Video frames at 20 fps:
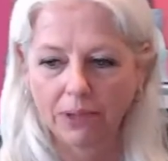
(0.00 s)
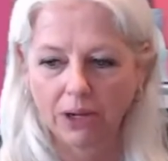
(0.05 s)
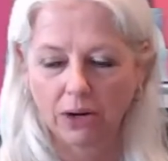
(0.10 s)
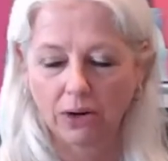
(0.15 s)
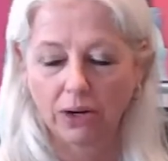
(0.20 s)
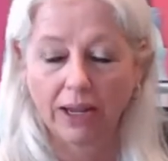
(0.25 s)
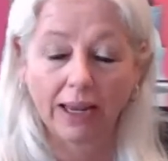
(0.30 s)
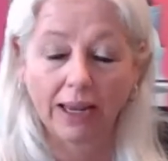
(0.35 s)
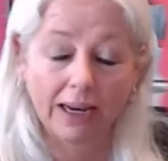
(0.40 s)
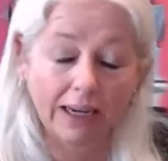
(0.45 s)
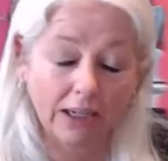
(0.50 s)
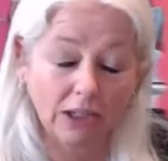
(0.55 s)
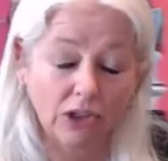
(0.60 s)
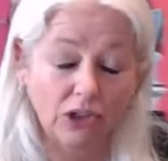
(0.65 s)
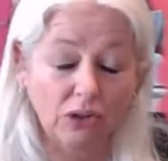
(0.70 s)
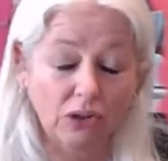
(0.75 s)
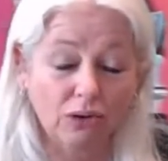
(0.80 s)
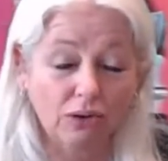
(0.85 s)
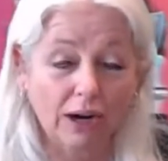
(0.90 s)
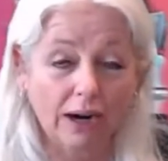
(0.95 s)
or get
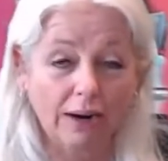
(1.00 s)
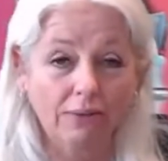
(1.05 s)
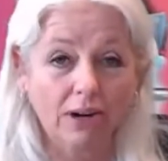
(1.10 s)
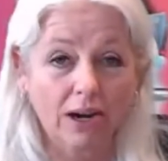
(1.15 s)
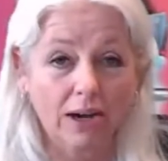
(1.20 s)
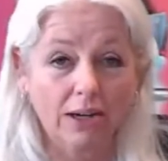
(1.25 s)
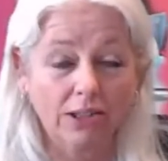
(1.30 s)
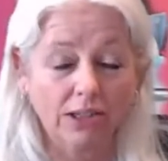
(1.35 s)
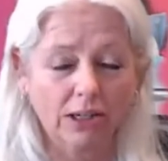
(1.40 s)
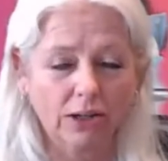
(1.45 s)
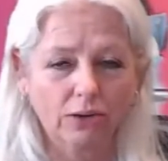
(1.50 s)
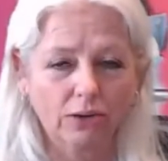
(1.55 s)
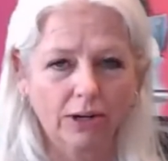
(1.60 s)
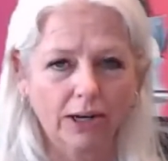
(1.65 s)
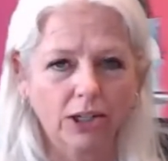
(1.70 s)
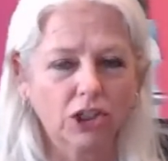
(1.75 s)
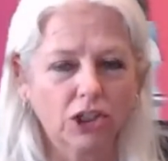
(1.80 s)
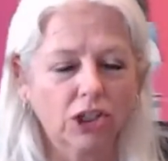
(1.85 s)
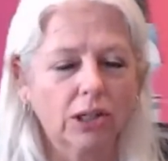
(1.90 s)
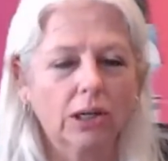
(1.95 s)
into craft content
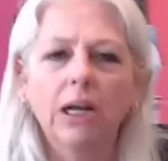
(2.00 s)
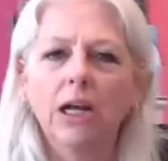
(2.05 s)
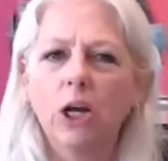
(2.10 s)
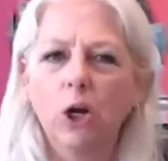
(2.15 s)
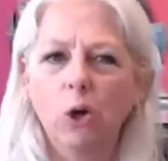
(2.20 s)
creation.